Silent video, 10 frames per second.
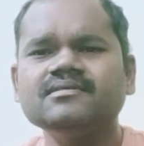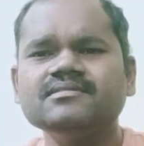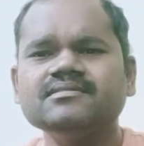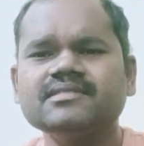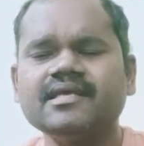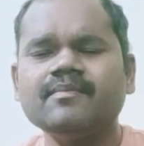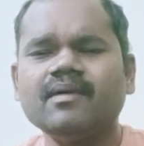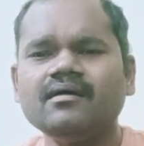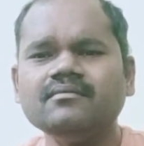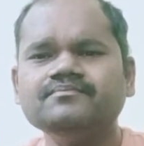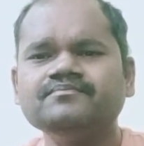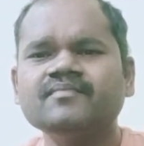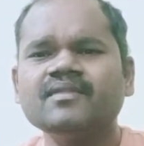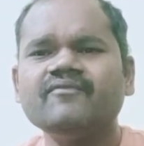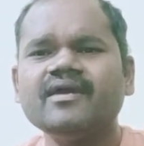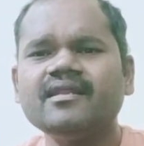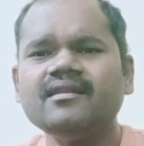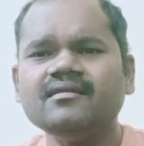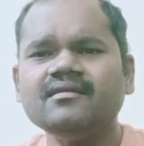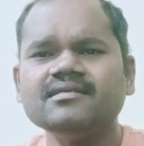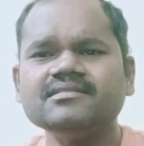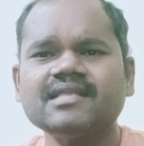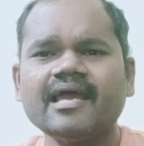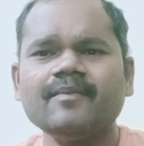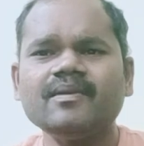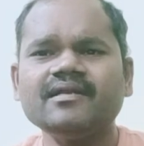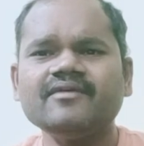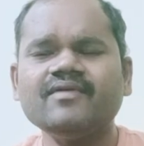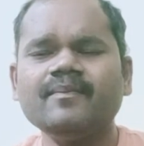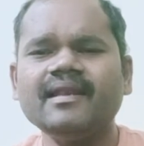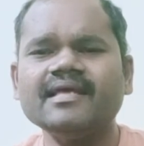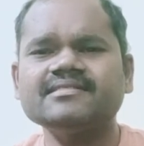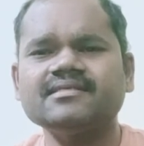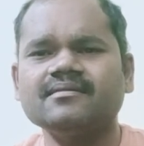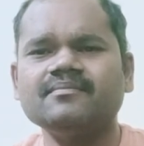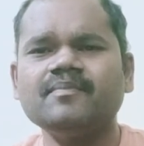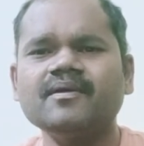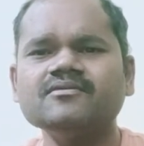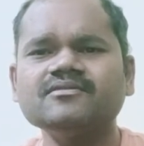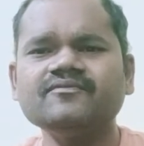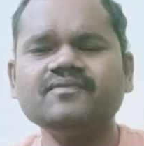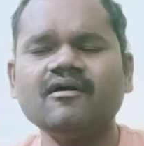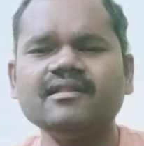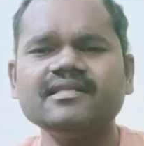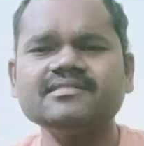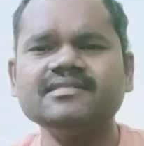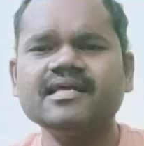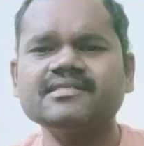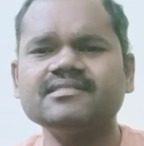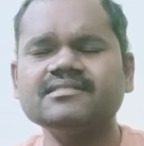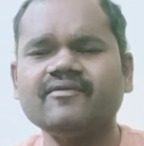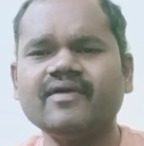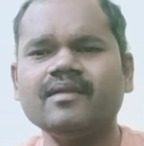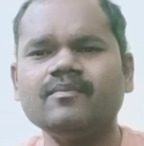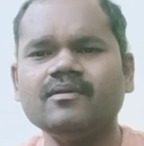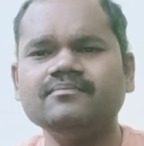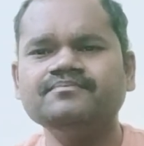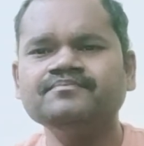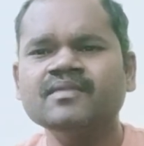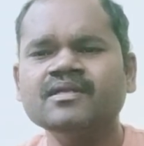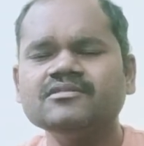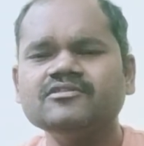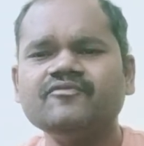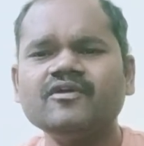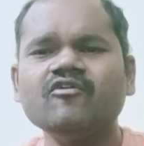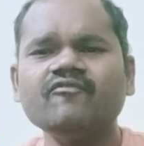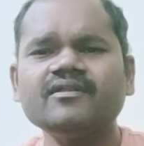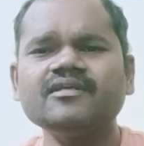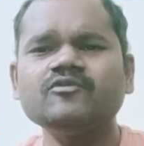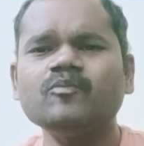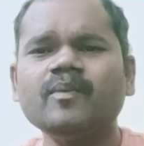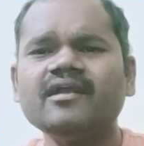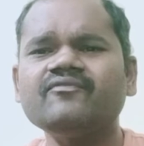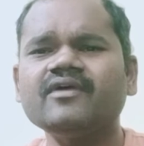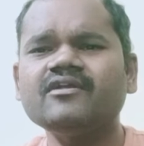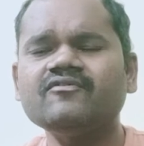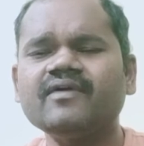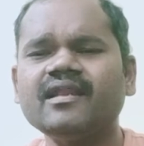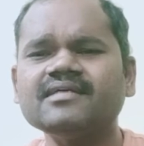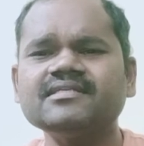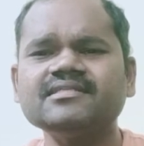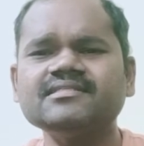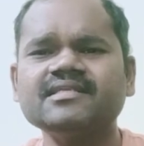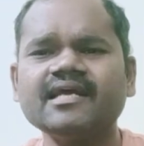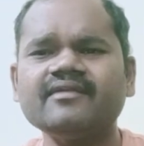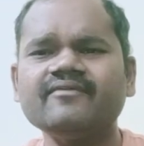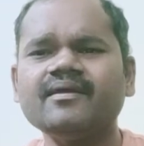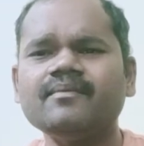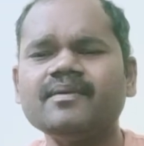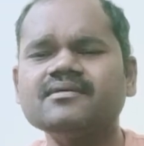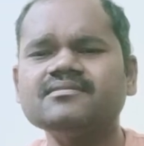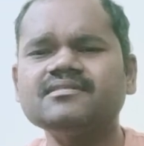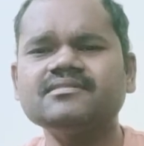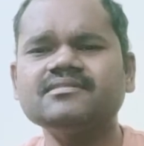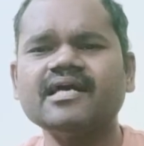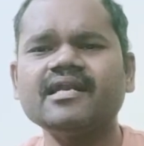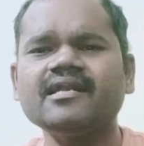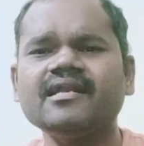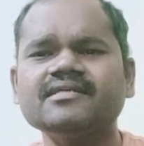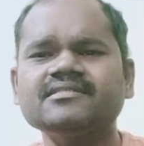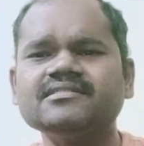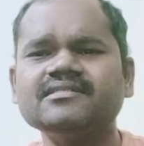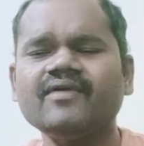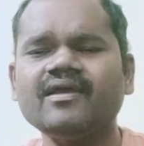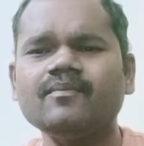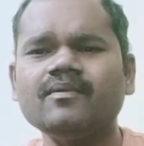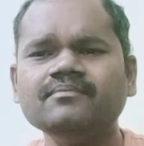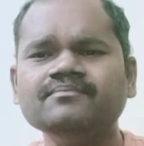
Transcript: schema, wherein his liability will be lesser because of all these deductions available. So if we go for the 2.5 to 5 lakhs, it is straight away, because the standard deduction is available,